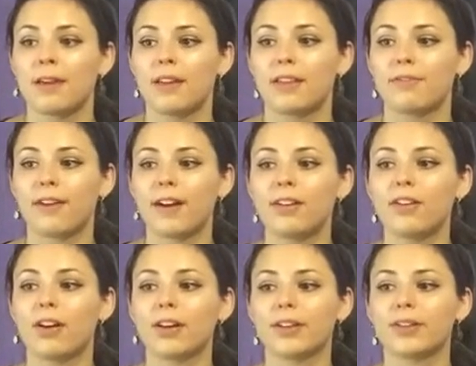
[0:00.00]
The final
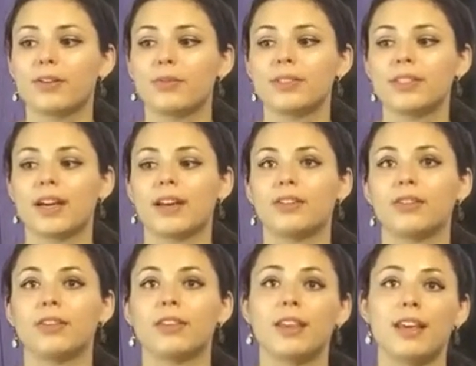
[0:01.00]
article was titled,
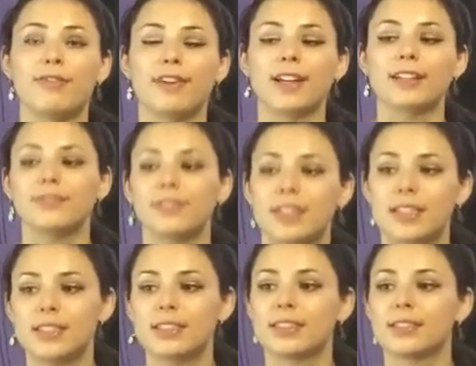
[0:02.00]
"The
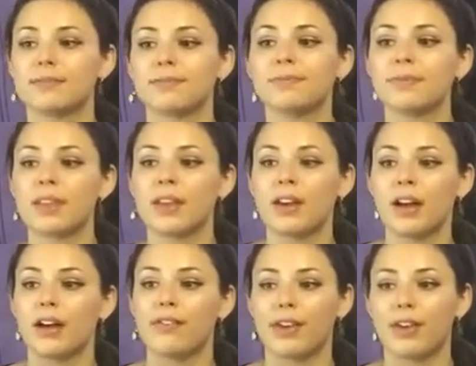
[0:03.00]
Effectiveness
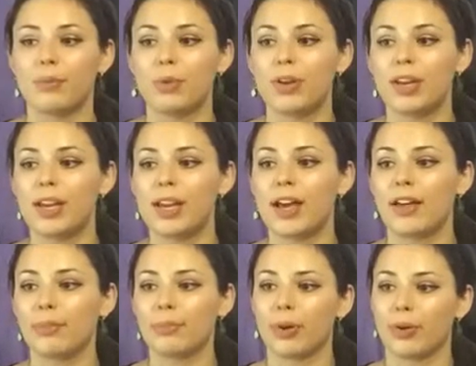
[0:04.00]
of a Community
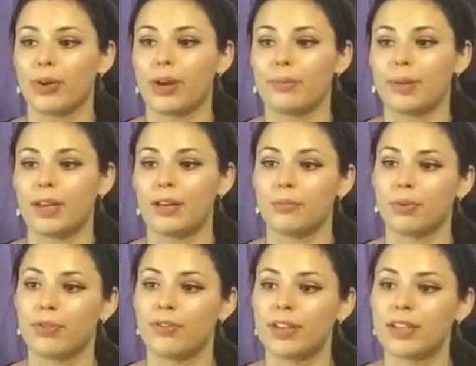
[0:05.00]
Health Program in
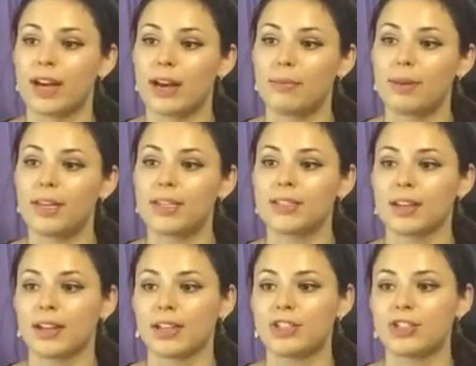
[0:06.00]
Improving Diabetes
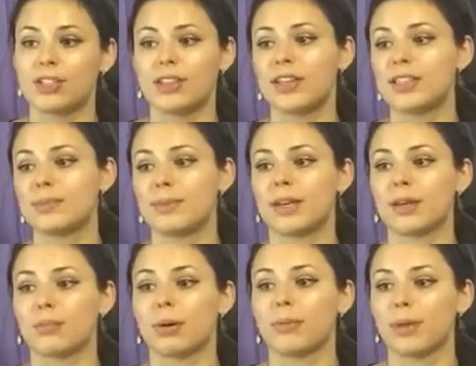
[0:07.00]
Knowledge in the Hispanic
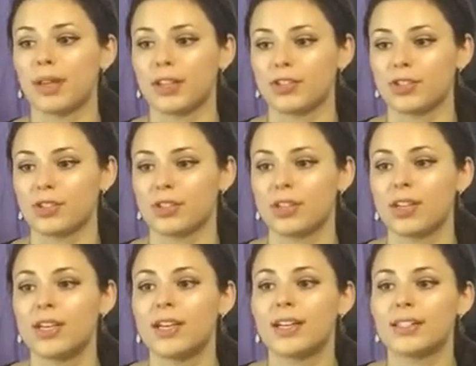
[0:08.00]
Population.
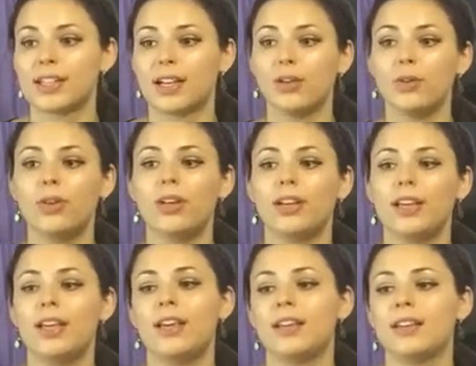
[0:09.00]
Salud
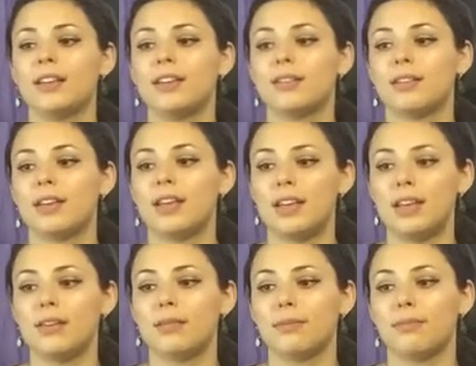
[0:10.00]

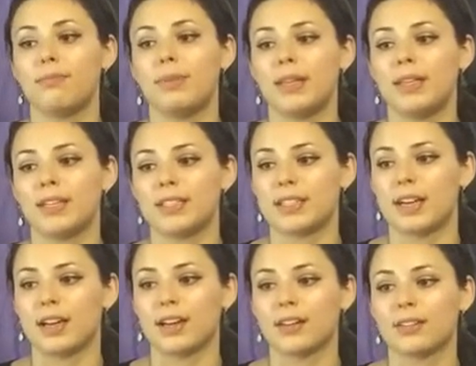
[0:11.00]
y
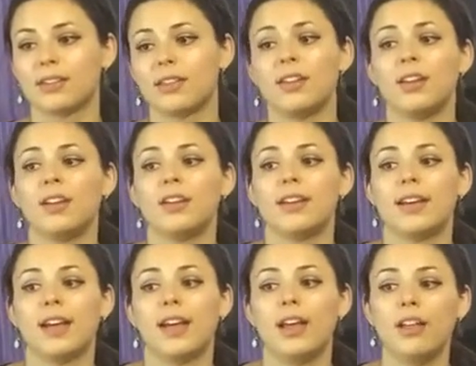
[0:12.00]
Bienestar,
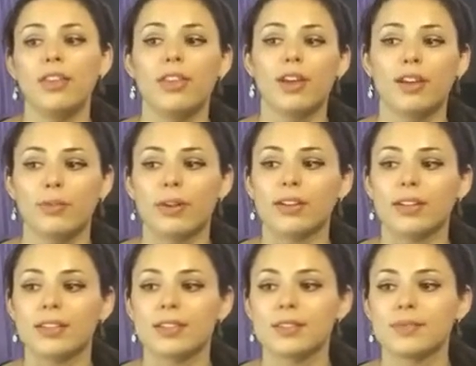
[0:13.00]
Health and
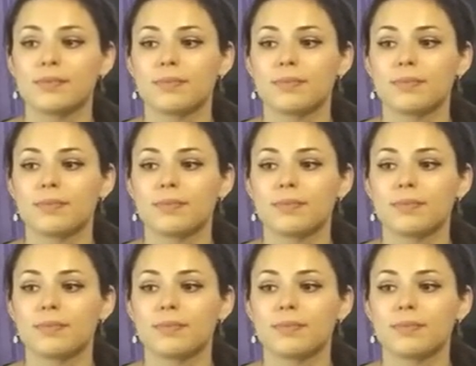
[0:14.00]
Wellness."